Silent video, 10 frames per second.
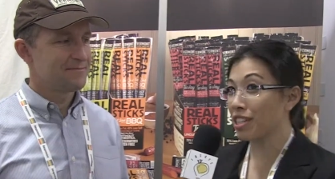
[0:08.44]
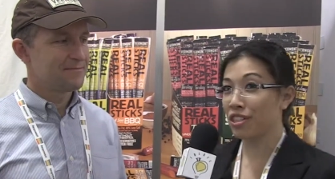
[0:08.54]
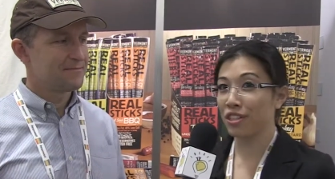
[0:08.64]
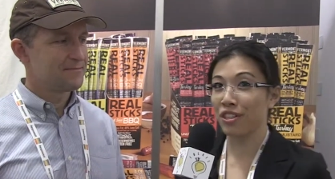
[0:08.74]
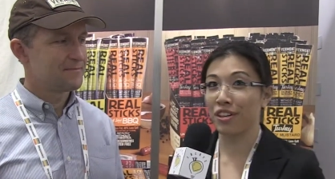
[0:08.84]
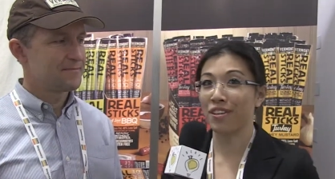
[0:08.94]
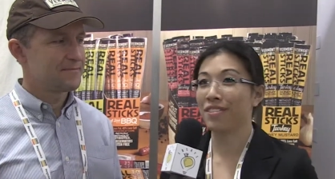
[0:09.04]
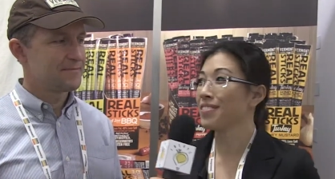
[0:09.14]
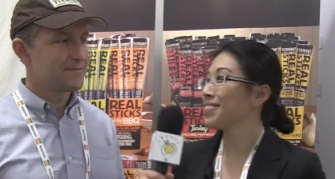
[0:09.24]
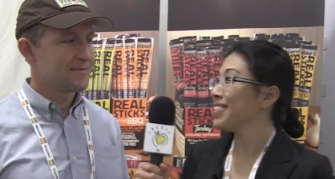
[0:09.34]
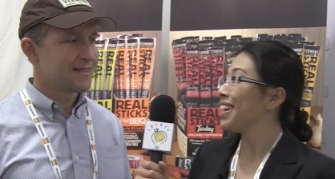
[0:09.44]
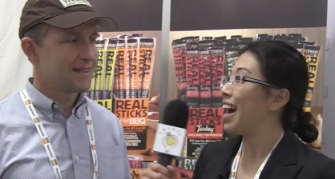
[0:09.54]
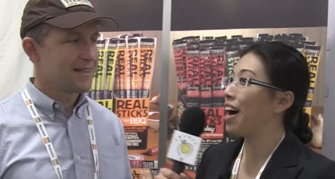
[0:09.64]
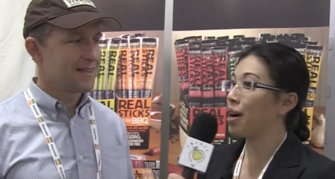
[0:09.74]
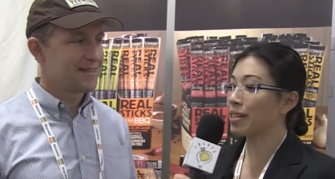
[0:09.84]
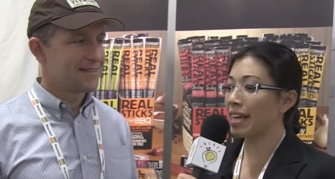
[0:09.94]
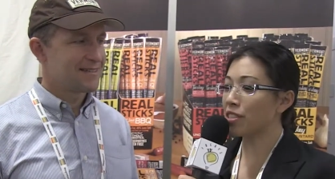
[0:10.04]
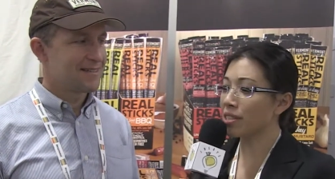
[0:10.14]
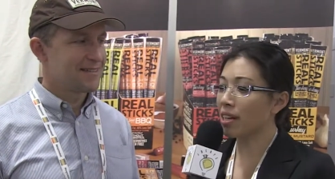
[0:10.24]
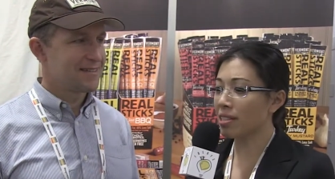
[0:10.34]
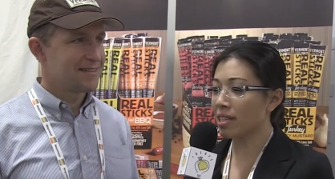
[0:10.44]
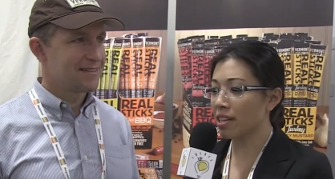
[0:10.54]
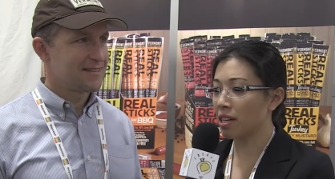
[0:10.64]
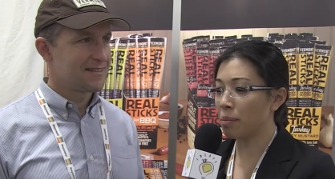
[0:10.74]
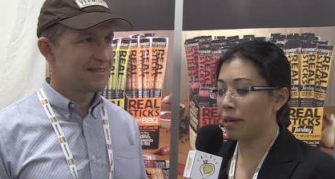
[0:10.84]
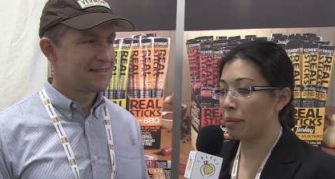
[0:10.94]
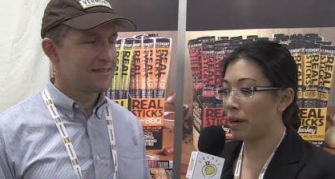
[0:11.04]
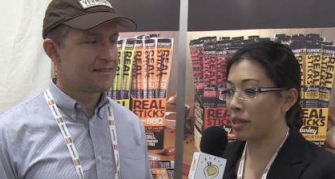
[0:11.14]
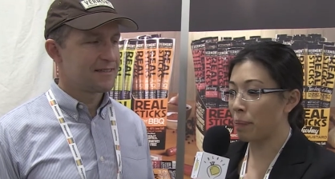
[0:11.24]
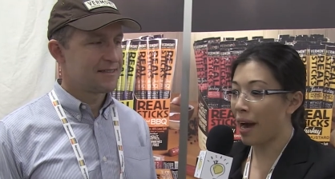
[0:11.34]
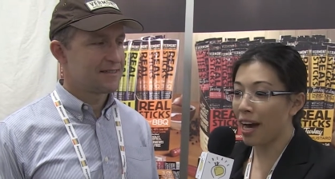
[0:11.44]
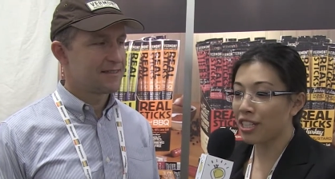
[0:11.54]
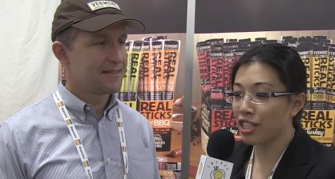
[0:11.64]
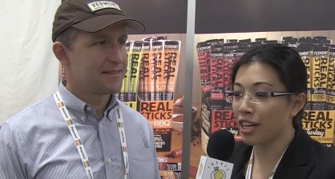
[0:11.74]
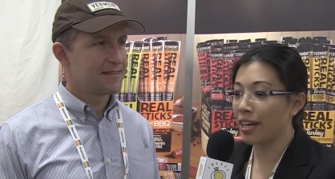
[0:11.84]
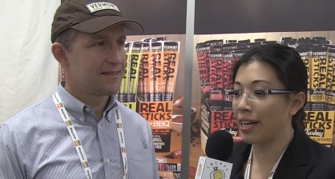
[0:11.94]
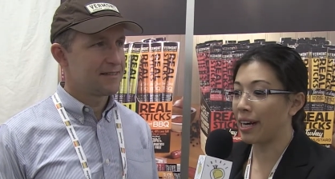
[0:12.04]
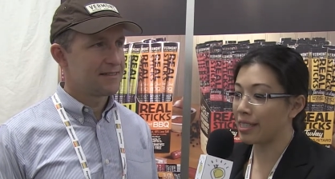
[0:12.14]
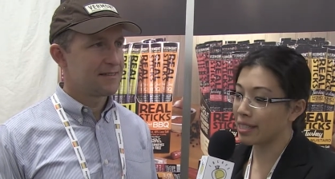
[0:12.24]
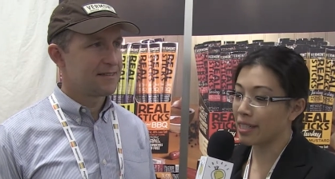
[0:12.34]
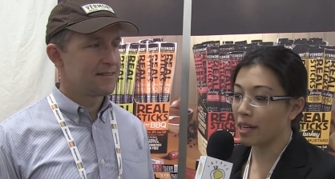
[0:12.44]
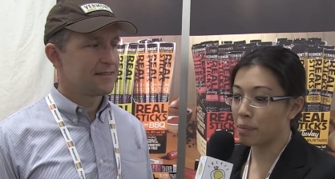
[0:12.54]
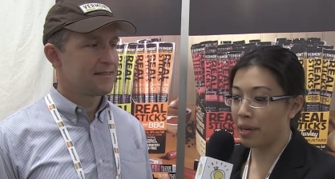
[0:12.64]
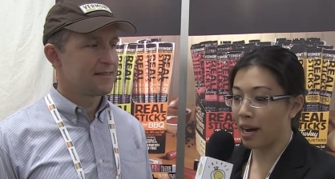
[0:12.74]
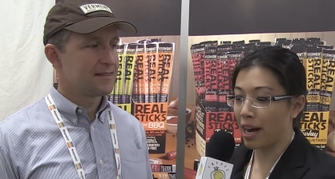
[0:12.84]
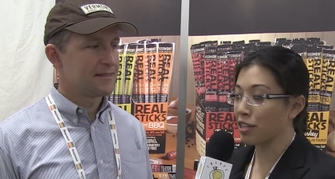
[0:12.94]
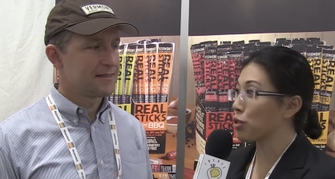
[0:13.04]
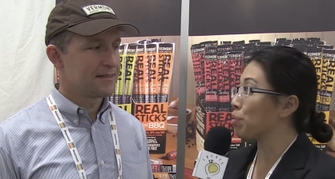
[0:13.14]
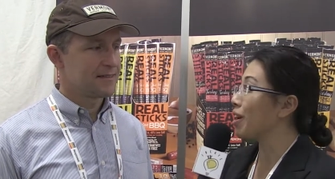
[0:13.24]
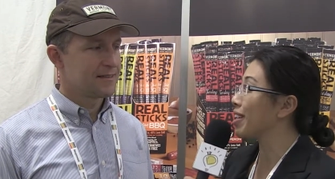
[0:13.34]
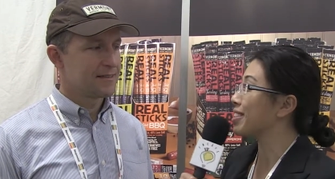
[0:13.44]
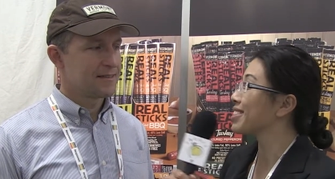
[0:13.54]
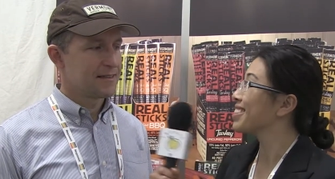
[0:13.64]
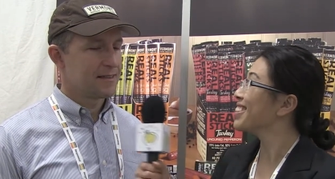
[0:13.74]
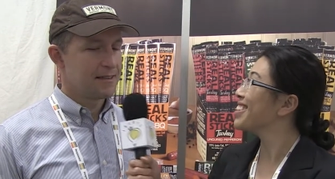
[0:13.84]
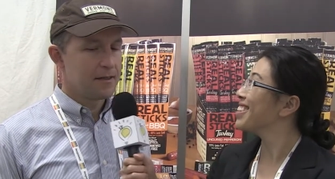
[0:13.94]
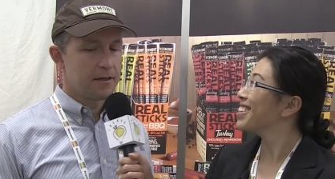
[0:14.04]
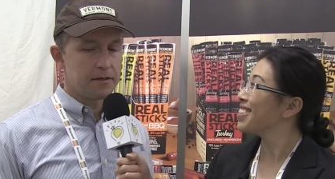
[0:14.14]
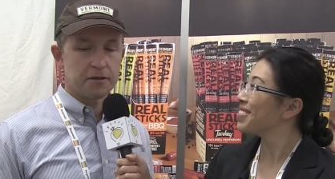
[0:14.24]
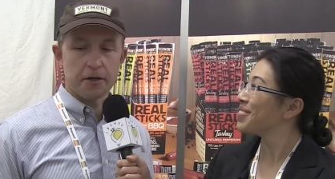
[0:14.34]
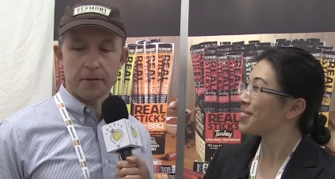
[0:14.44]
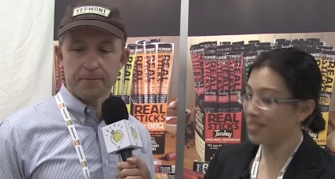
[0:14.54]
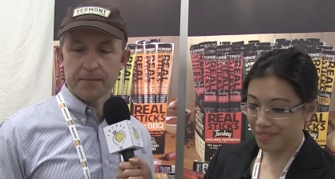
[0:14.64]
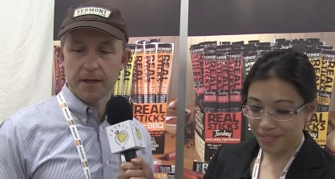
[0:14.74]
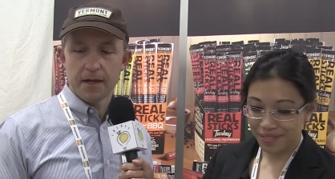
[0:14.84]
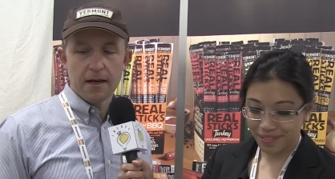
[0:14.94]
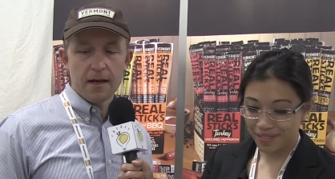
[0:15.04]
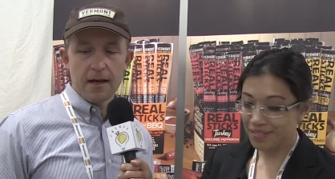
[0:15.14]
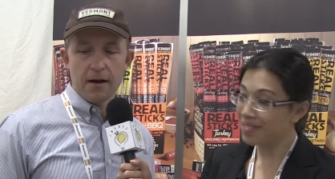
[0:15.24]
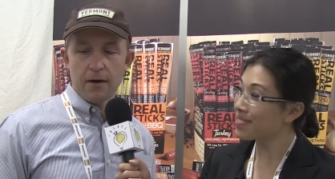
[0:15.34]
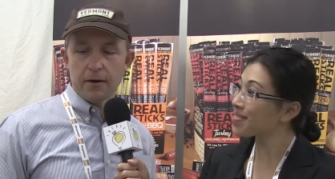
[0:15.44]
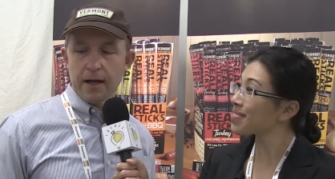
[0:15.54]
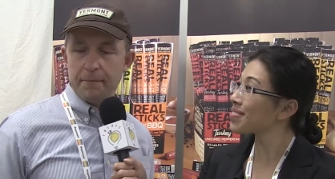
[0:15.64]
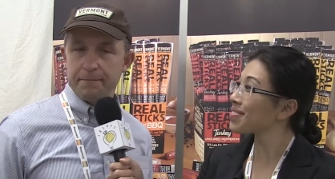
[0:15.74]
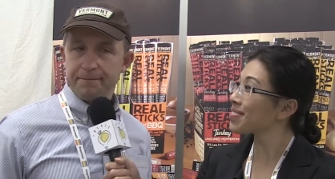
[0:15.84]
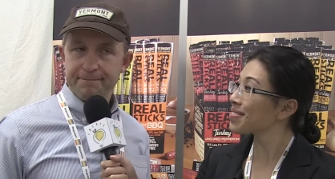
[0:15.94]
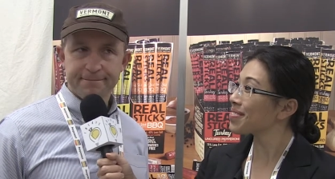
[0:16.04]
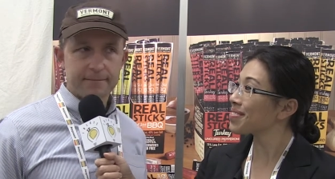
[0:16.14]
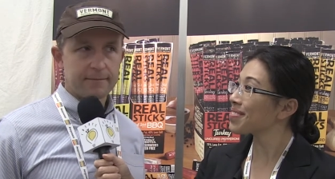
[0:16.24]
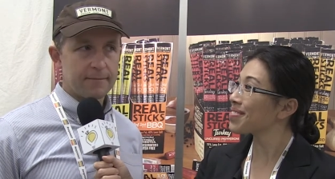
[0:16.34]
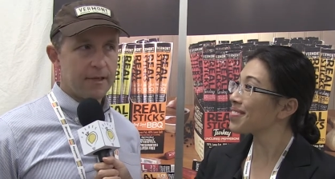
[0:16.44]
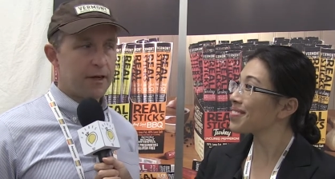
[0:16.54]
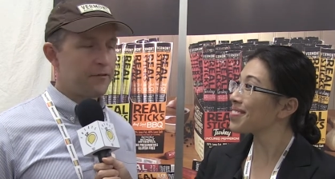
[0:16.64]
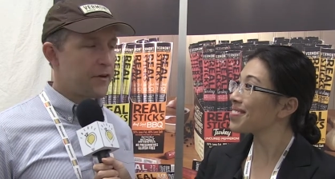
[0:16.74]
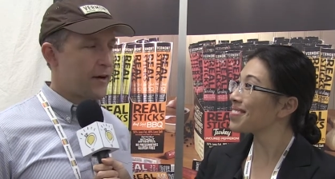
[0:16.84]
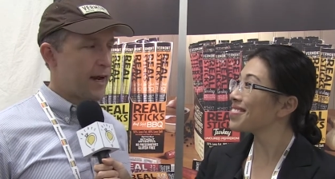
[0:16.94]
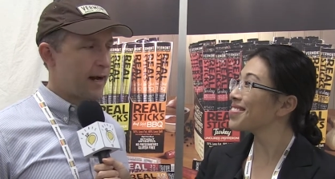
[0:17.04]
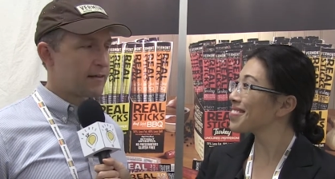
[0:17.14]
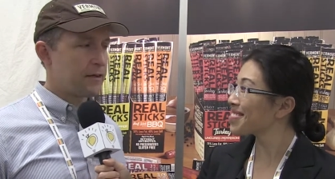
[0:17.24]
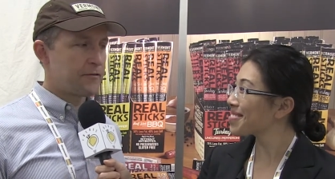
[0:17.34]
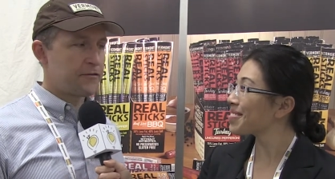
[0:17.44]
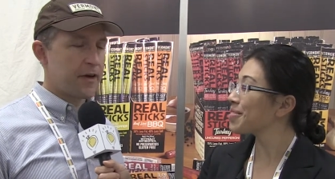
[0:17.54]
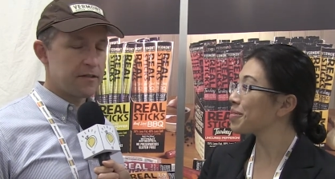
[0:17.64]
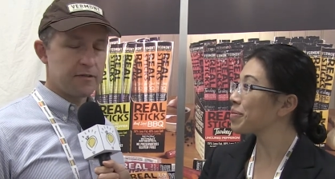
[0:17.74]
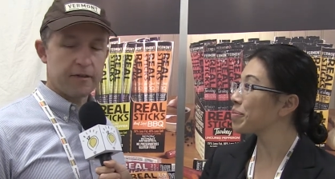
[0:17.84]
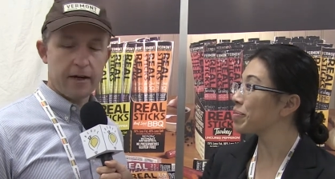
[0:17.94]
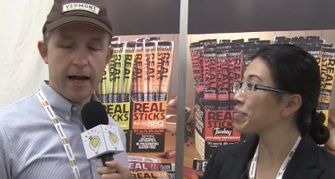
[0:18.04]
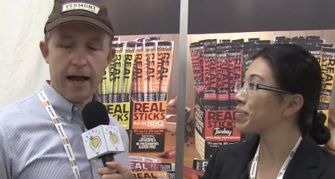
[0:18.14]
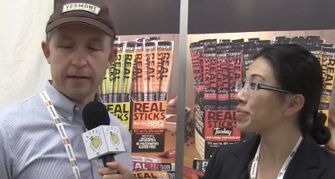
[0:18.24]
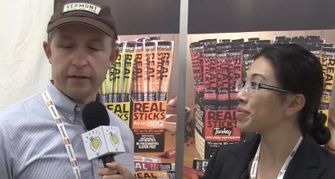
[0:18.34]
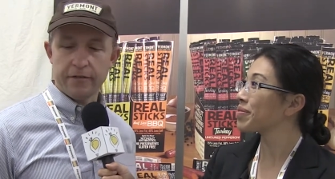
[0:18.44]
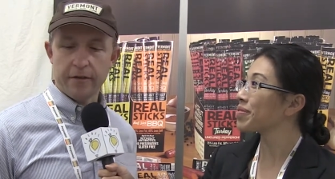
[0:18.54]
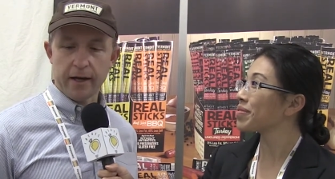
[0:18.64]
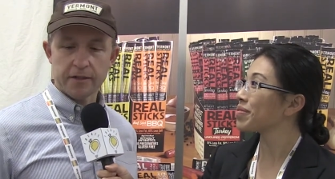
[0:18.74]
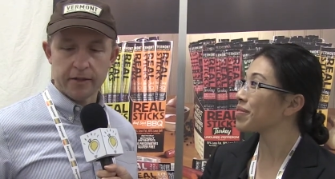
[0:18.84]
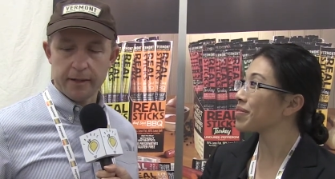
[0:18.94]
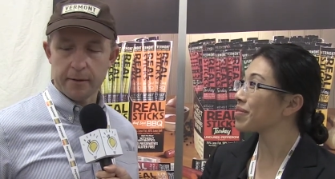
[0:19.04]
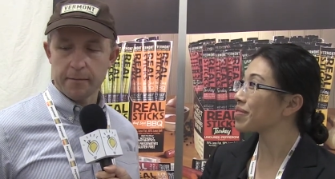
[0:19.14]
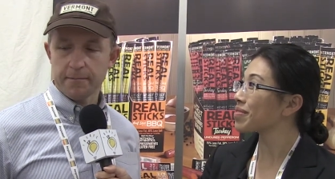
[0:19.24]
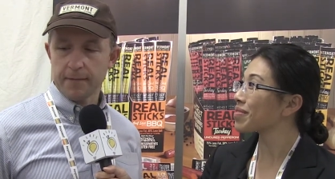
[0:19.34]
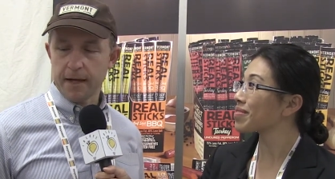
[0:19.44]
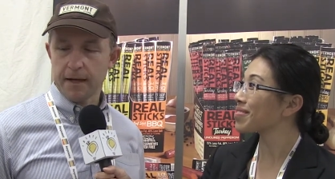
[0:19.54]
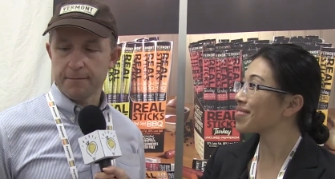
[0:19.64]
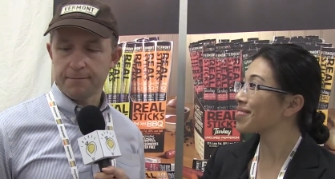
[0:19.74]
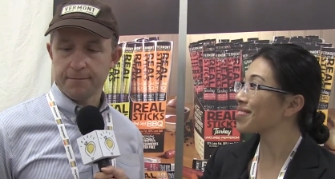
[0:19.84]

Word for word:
Speaker 1: and Cure. Uh, can you tell us a little bit about the passion and idea behind your product?
Speaker 2: Sure. Well, I'm, you know, very active. Friends are very active. Actually, I'm a um,